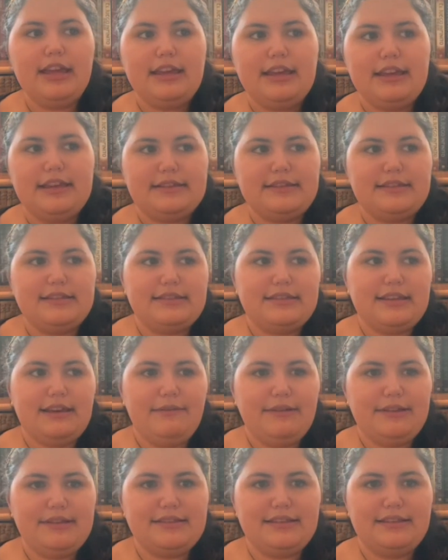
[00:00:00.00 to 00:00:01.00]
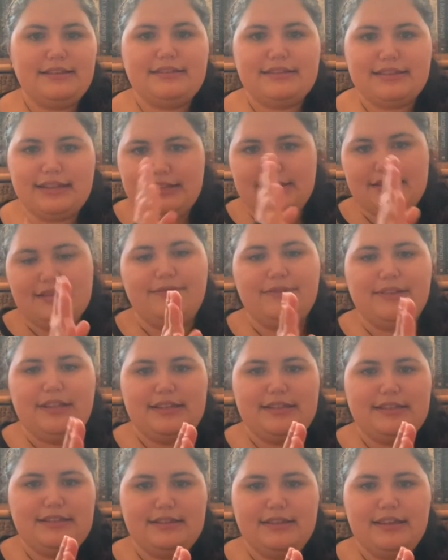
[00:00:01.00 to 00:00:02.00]
is Sava's
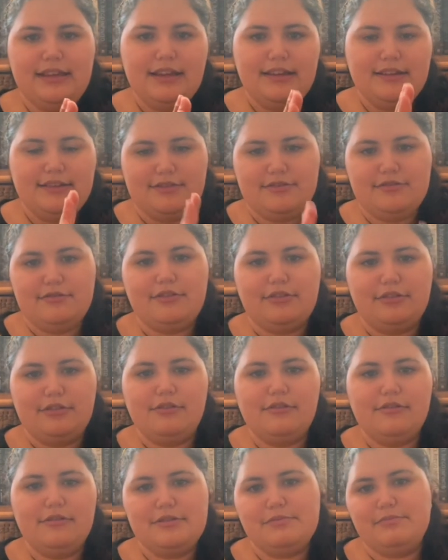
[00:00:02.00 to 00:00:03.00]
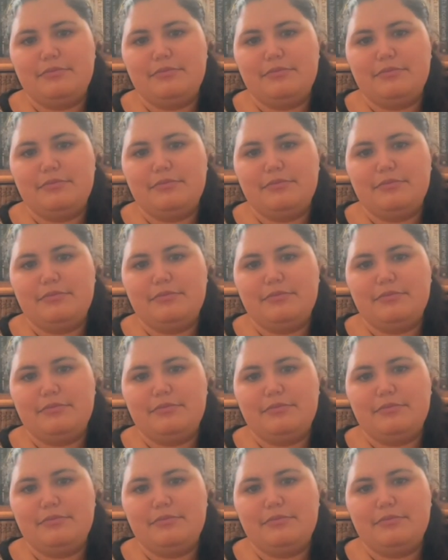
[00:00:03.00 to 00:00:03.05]
decisiveness to her goals,